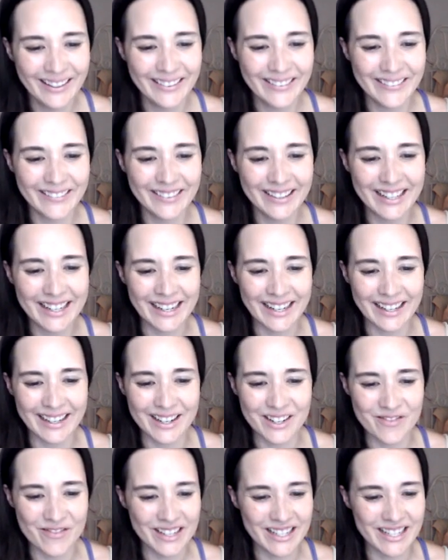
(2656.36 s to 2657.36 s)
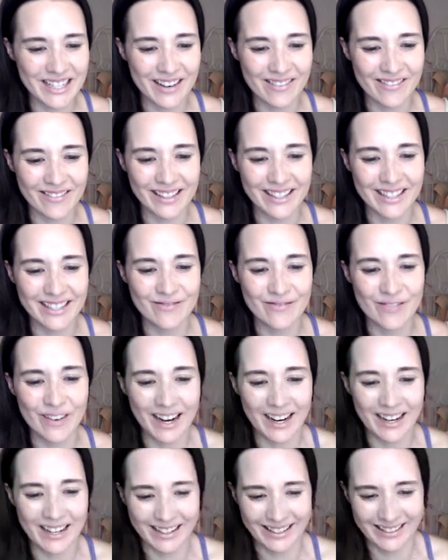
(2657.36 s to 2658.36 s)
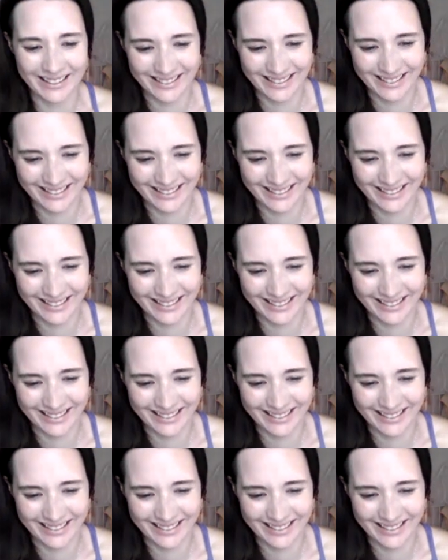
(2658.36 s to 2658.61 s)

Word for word: when he opened up this box,